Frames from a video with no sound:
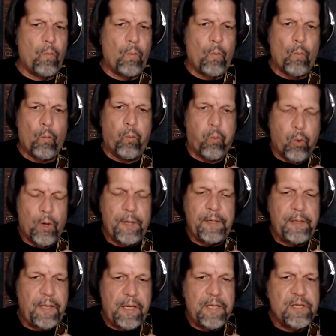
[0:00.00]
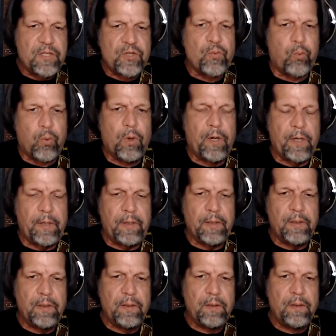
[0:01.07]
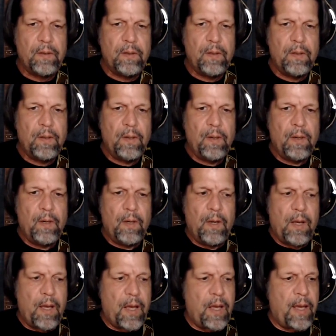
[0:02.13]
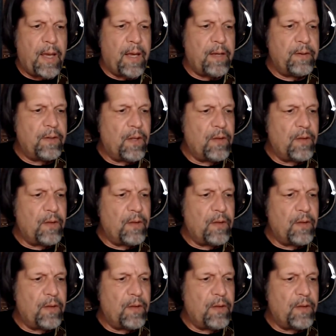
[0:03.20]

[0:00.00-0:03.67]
Wood is wood. And